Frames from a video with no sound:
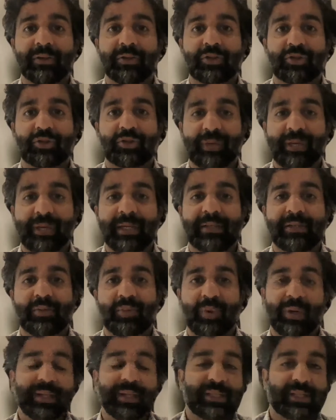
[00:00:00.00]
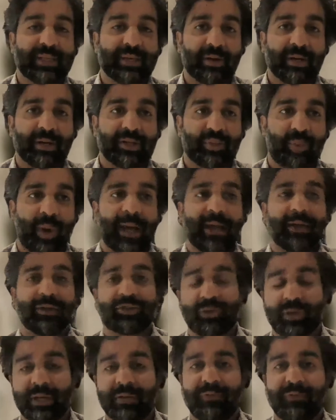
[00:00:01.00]
treat with steroids while
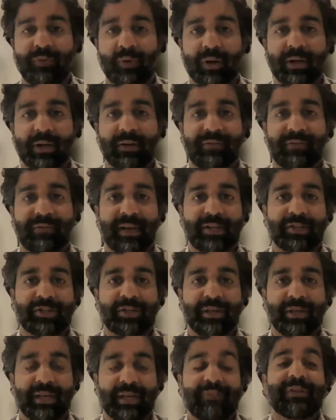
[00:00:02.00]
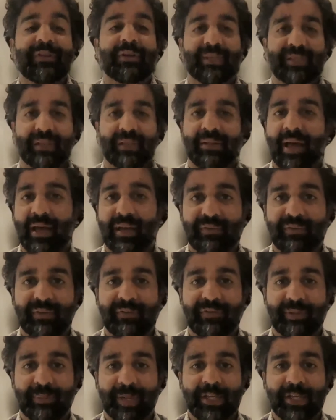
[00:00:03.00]
treating for an infection if there is a lot of
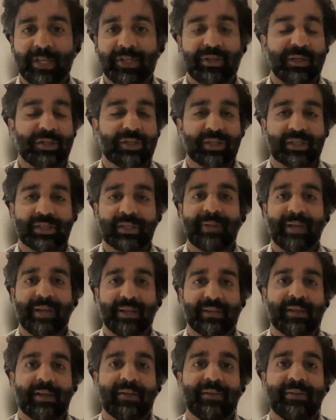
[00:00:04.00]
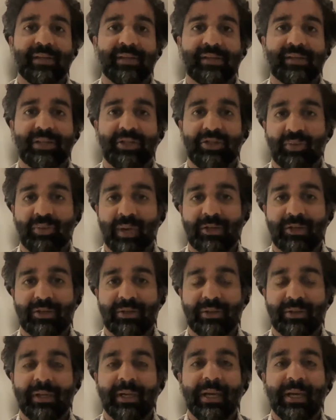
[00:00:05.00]
inflammation. It just depends on the
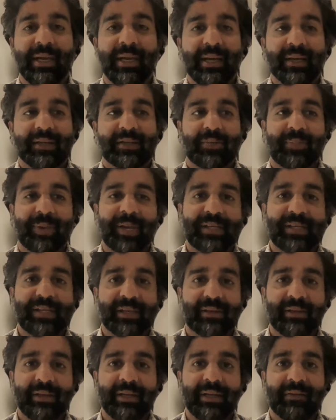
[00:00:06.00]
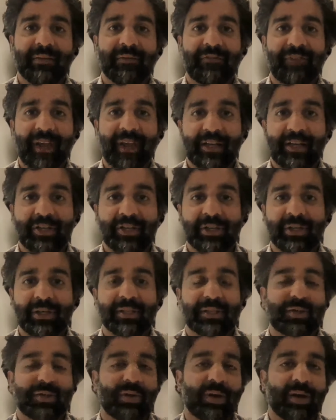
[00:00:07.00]
situation. So basically, infection
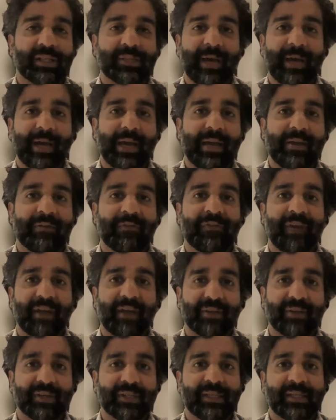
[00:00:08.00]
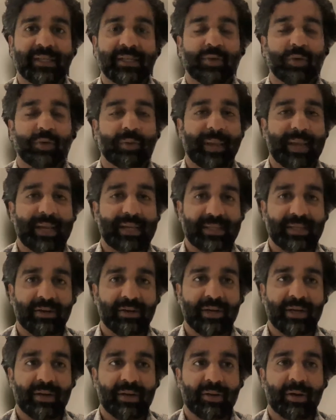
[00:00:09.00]
is caused by viruses or
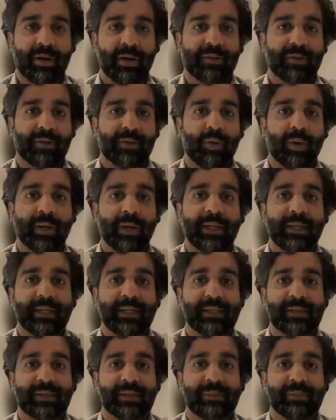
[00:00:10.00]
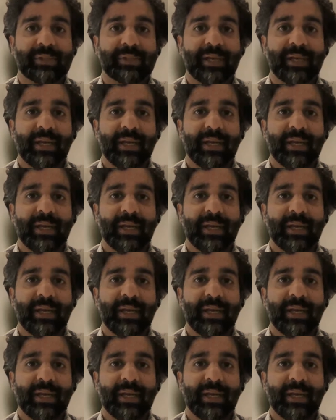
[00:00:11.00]
bacteria or other organisms